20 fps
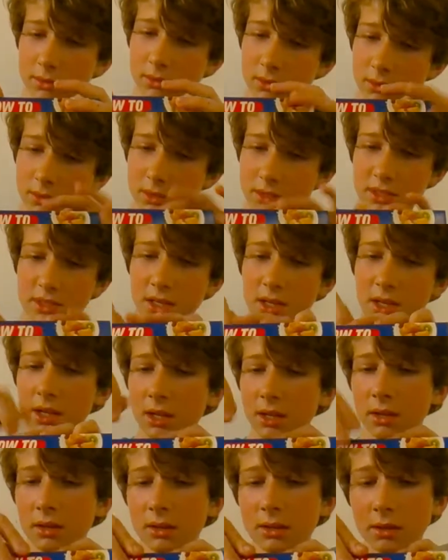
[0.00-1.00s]
let's
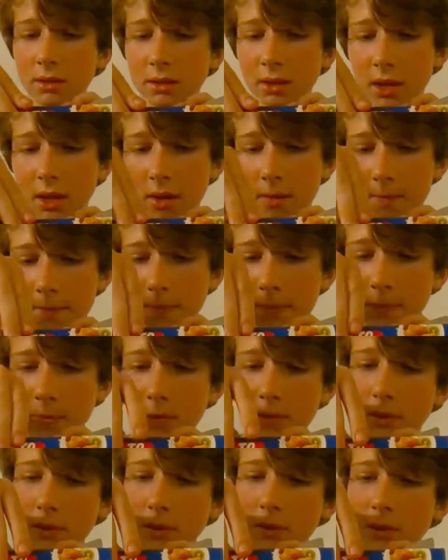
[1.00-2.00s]
see, yep,
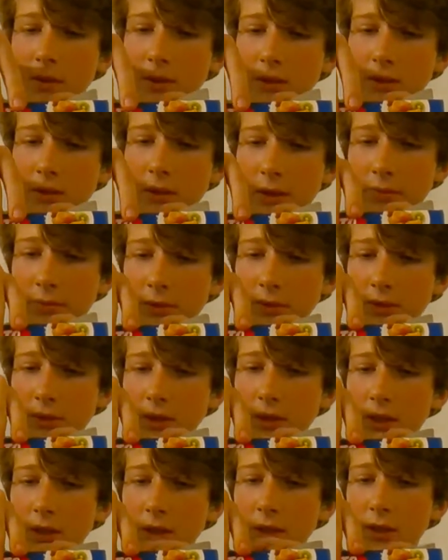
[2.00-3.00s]

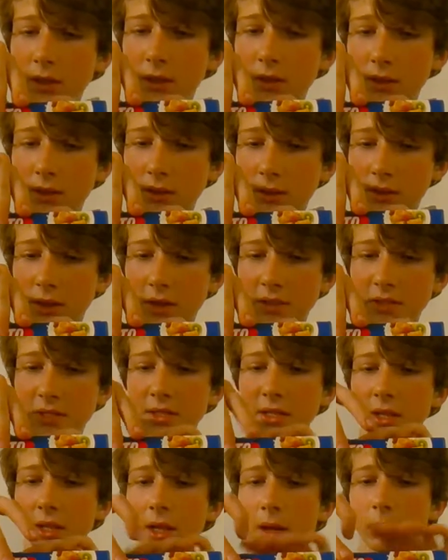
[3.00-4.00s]
definitely does
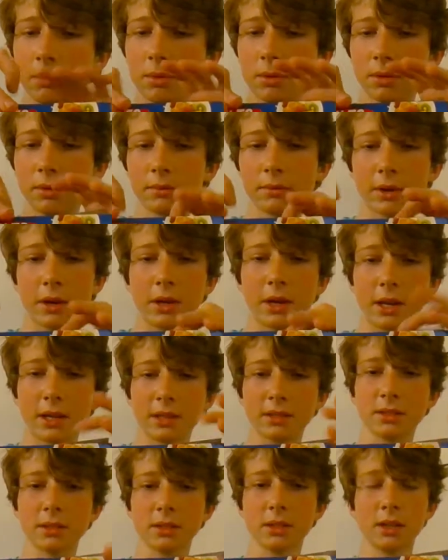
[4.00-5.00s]
seal up very
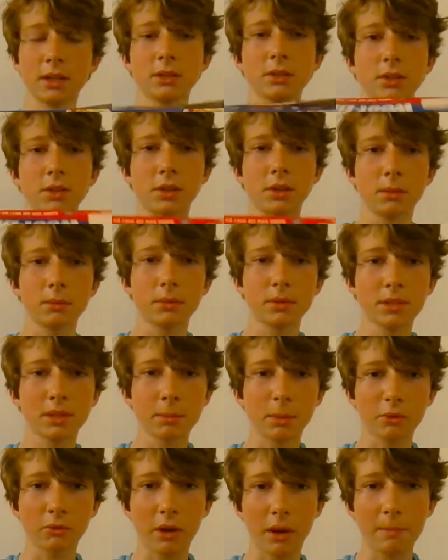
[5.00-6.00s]
nicely, so you can
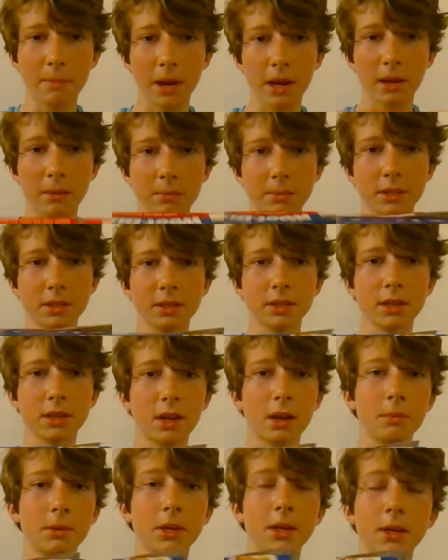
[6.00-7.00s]
slip it right back up into the
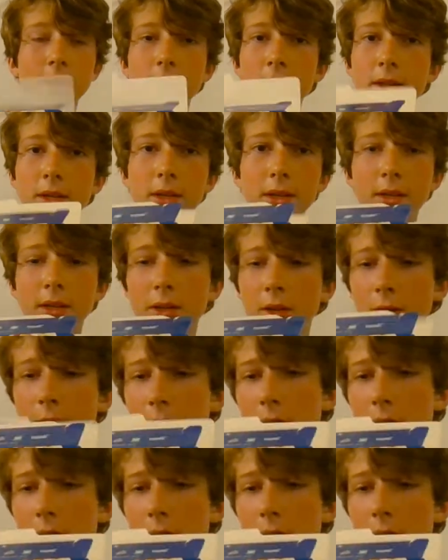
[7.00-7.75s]
cupboard. No one